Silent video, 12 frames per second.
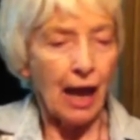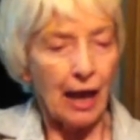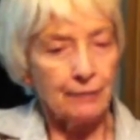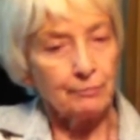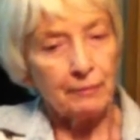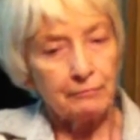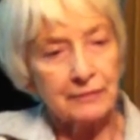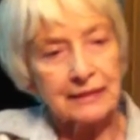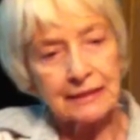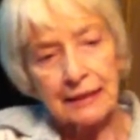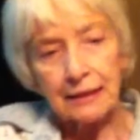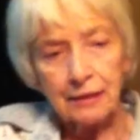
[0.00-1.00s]
and
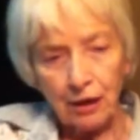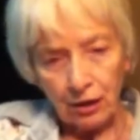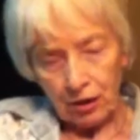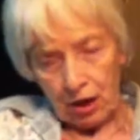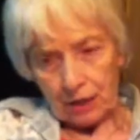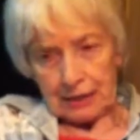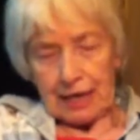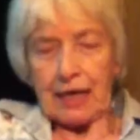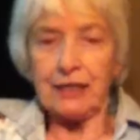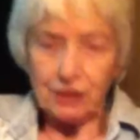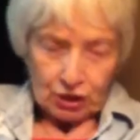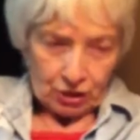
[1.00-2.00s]
sit along the
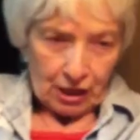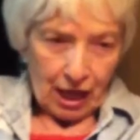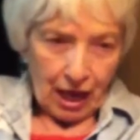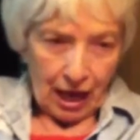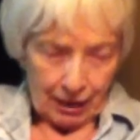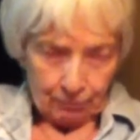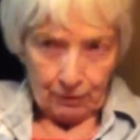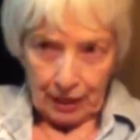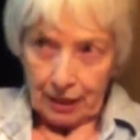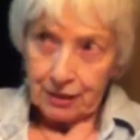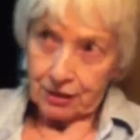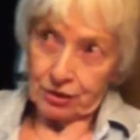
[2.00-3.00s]
edge of the
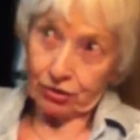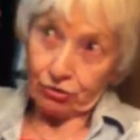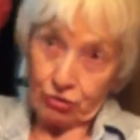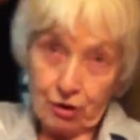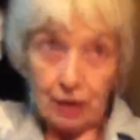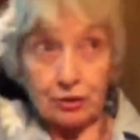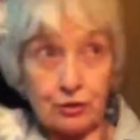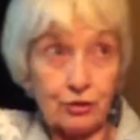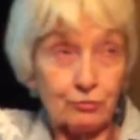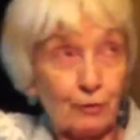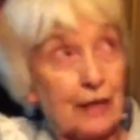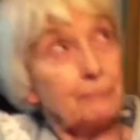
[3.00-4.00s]
highway as the
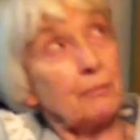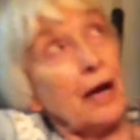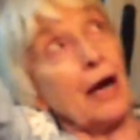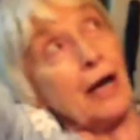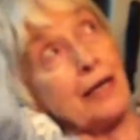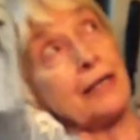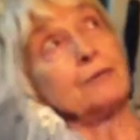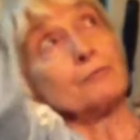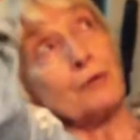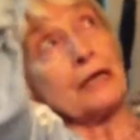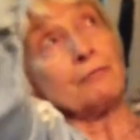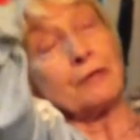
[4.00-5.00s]
truckers went by
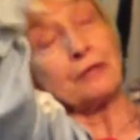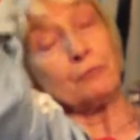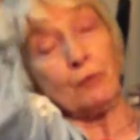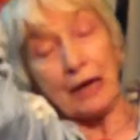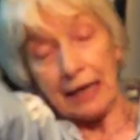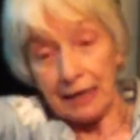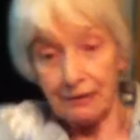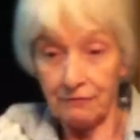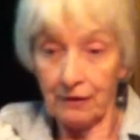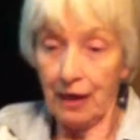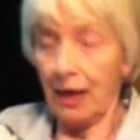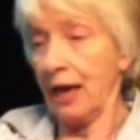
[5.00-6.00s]
and we would wave,
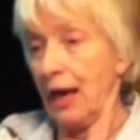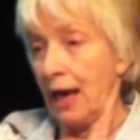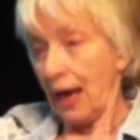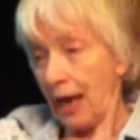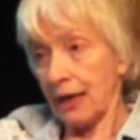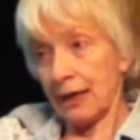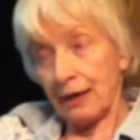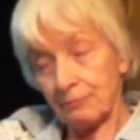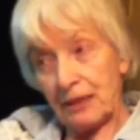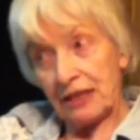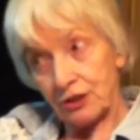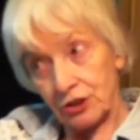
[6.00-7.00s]
and I
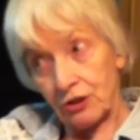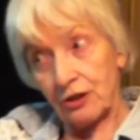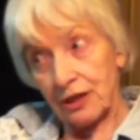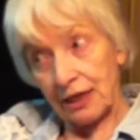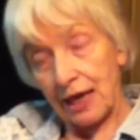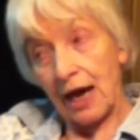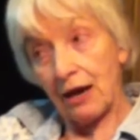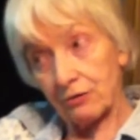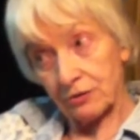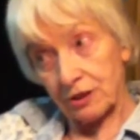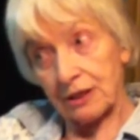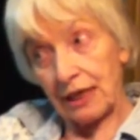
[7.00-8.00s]
made sure the
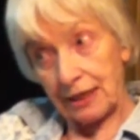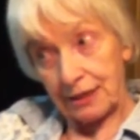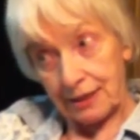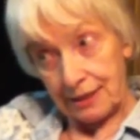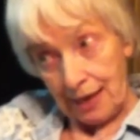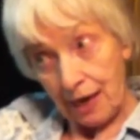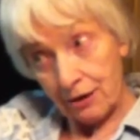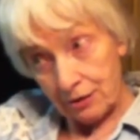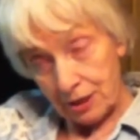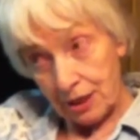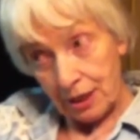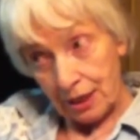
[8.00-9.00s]
cows stayed
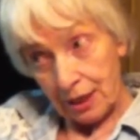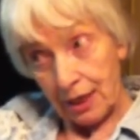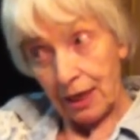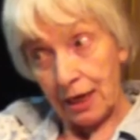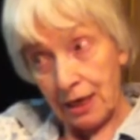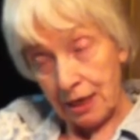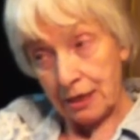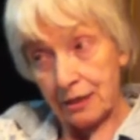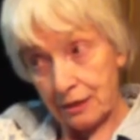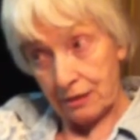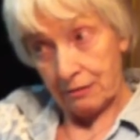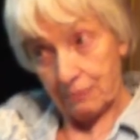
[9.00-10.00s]
down
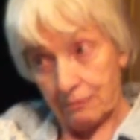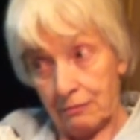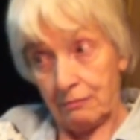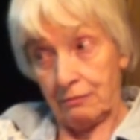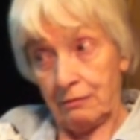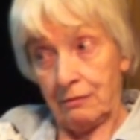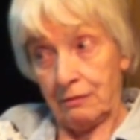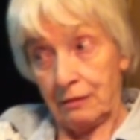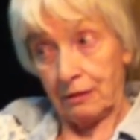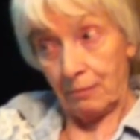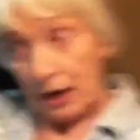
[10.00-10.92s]
in the